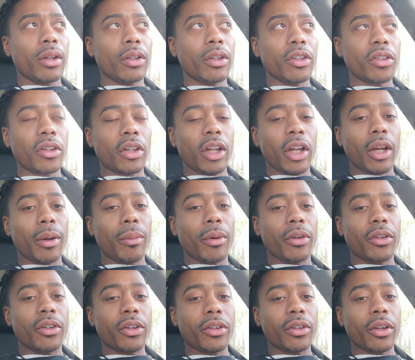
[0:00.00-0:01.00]
disclaimer,
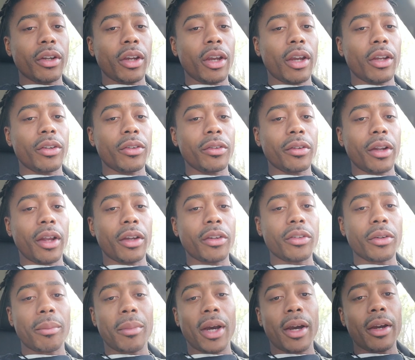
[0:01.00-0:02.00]
just in case like
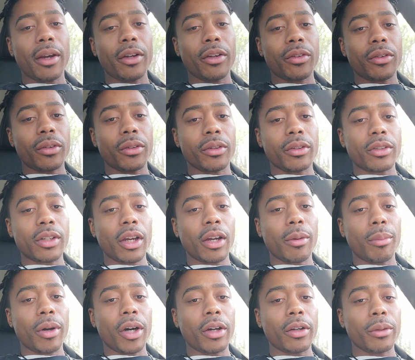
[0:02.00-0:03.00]
somebody take
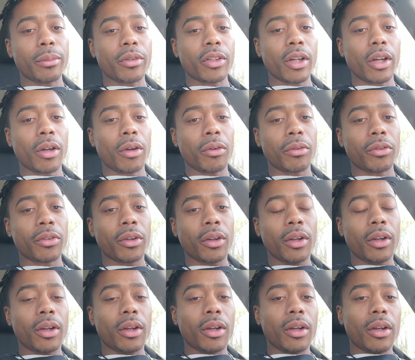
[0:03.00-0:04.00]
upon themselves,
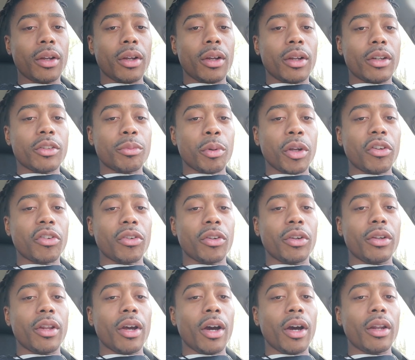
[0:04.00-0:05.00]

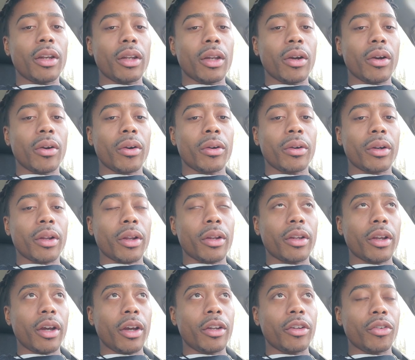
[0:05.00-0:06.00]
especially the unlearned,
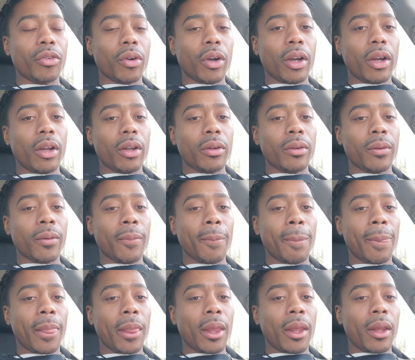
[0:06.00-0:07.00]
the untrained,
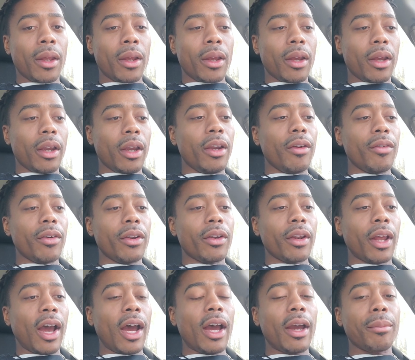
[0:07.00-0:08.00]
even
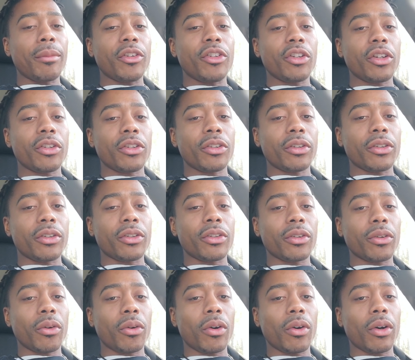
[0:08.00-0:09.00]
high magicians
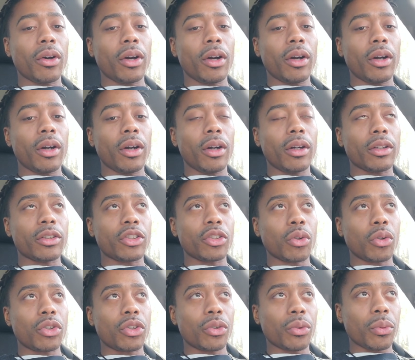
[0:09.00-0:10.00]
or
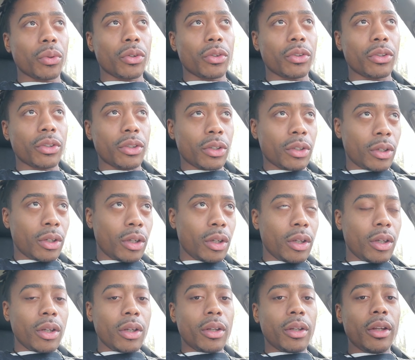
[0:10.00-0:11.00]
sorcerers
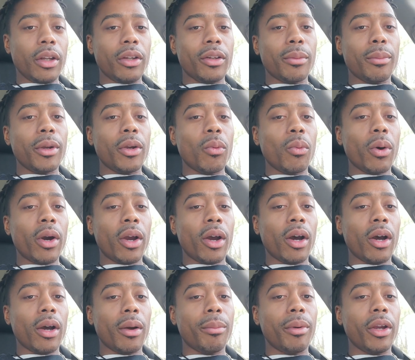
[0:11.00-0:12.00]
need to be
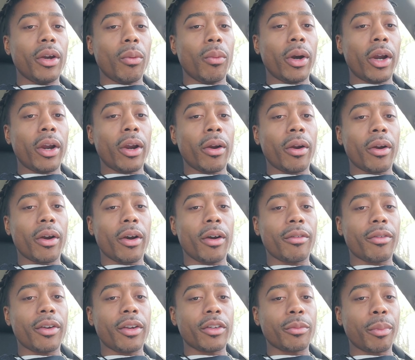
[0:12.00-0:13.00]
aware
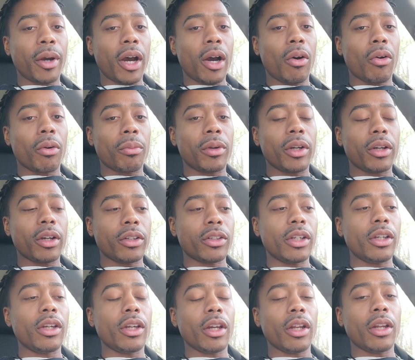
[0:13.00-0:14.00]
of his power, because
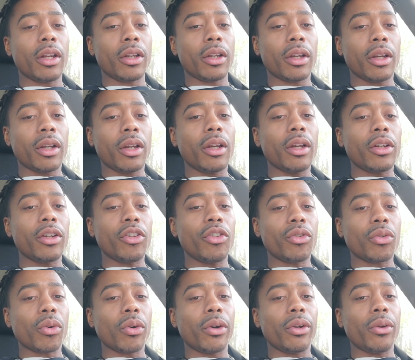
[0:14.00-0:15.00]
he can
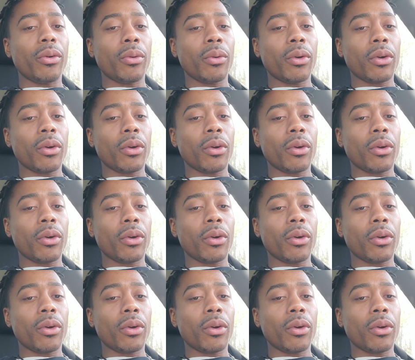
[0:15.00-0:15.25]
destroy you.